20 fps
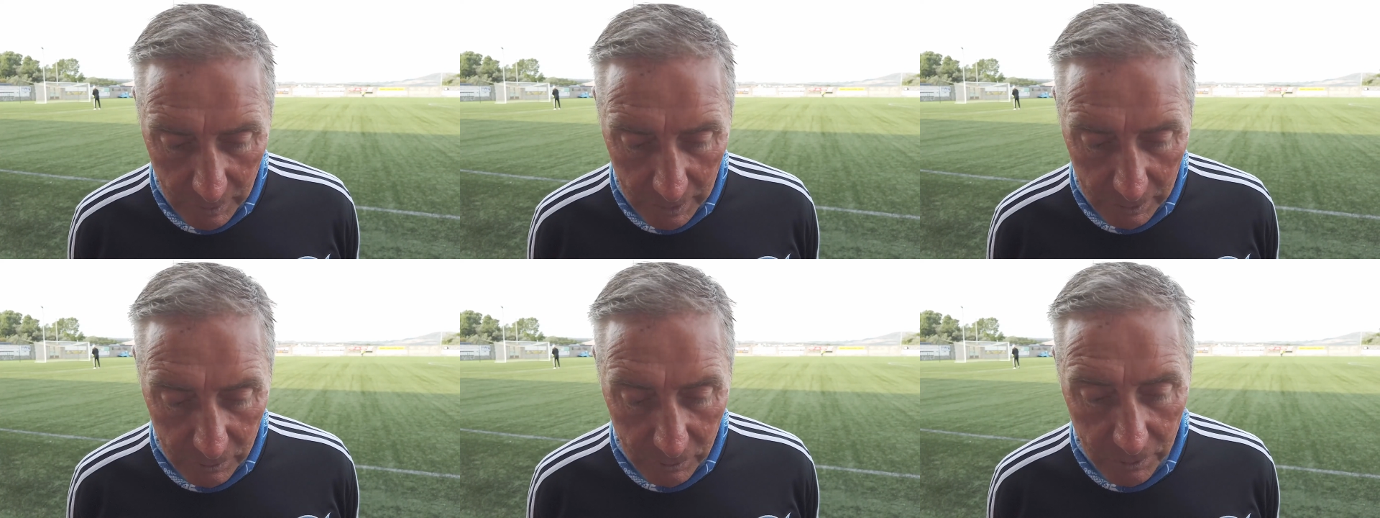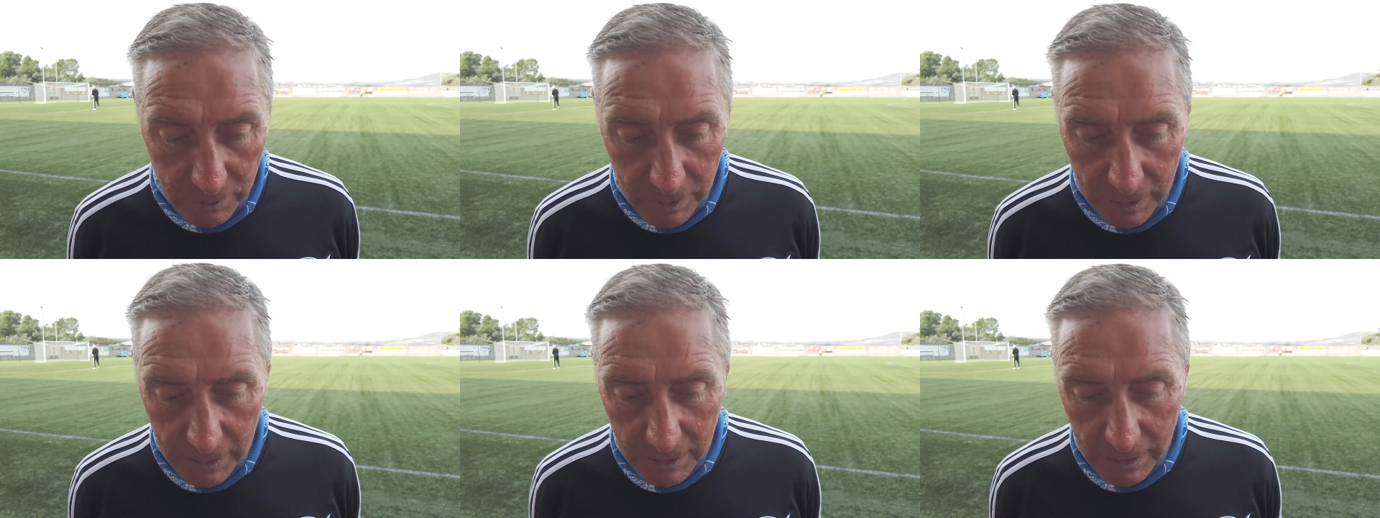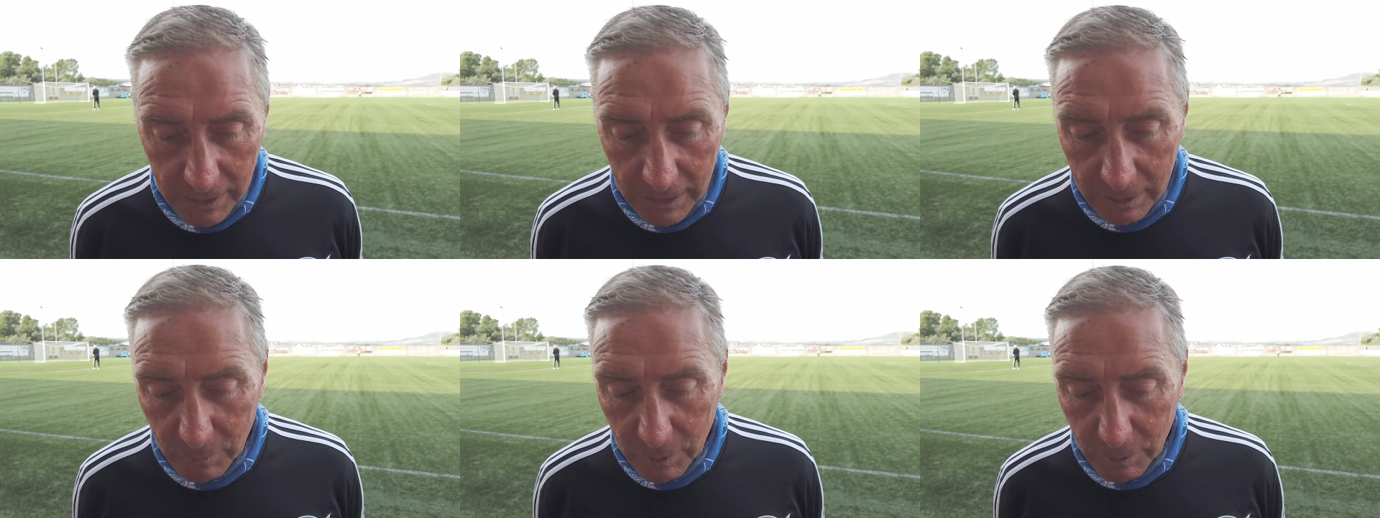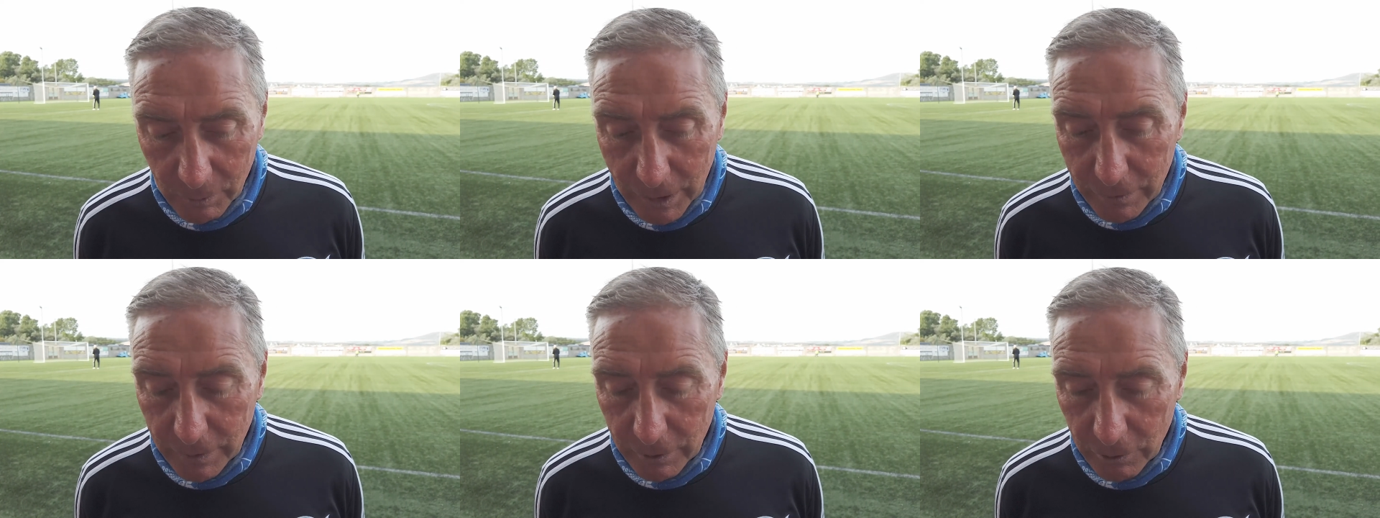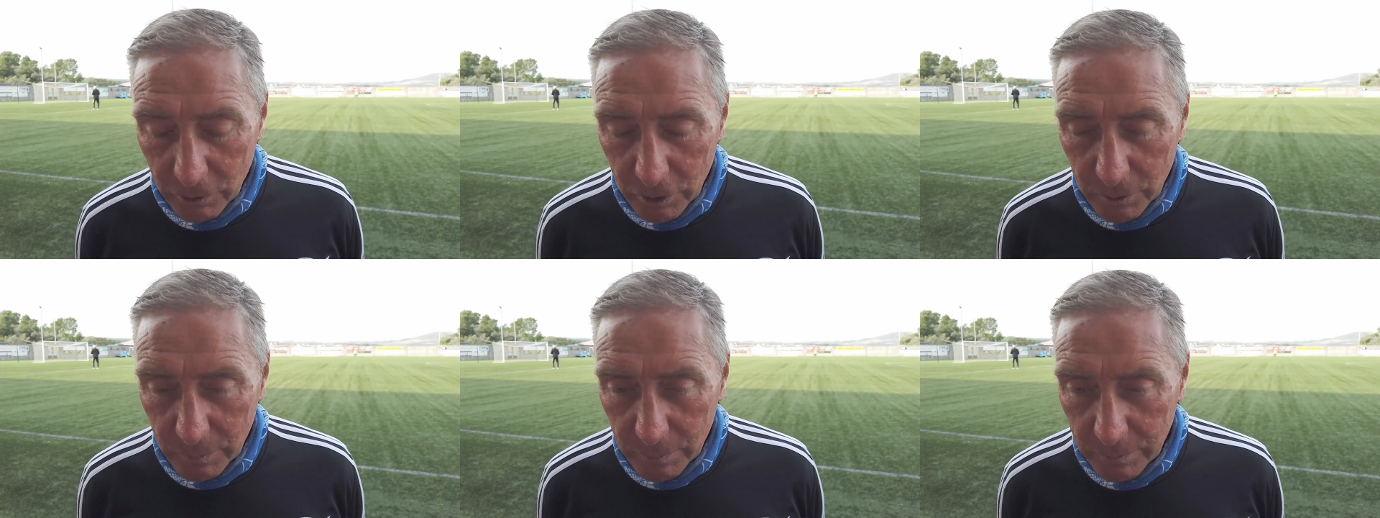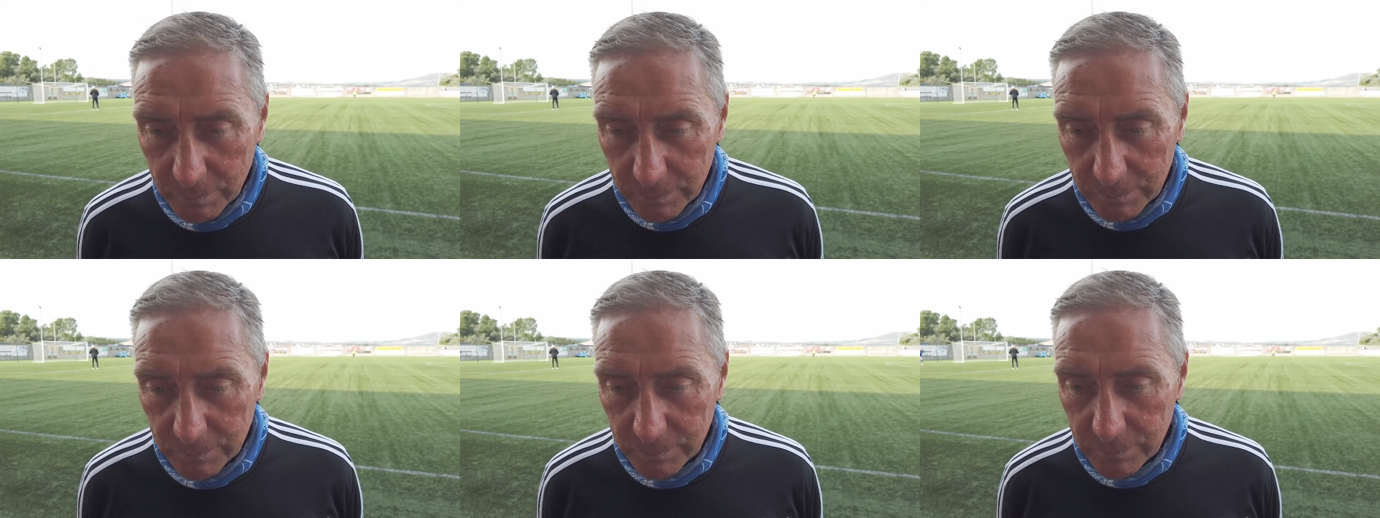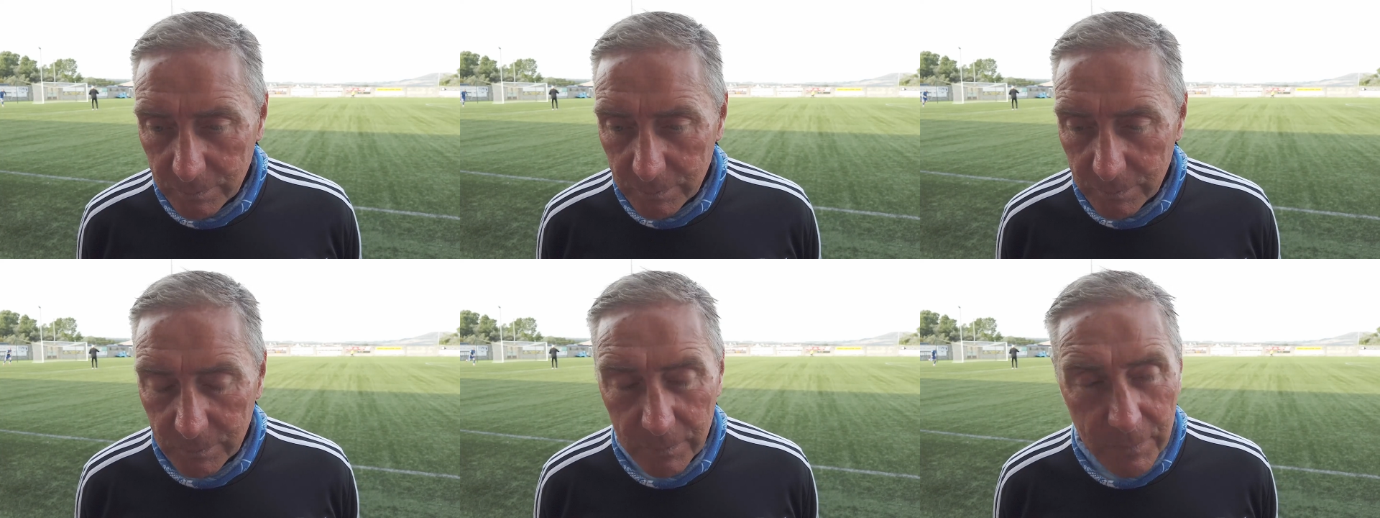But I don't think you came away from home
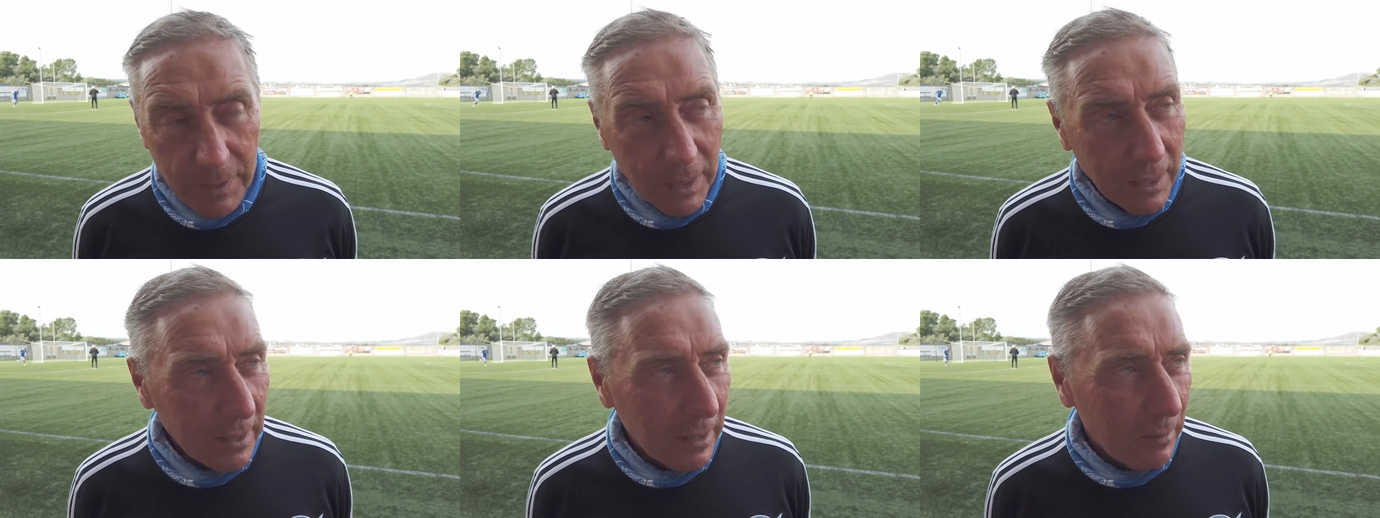to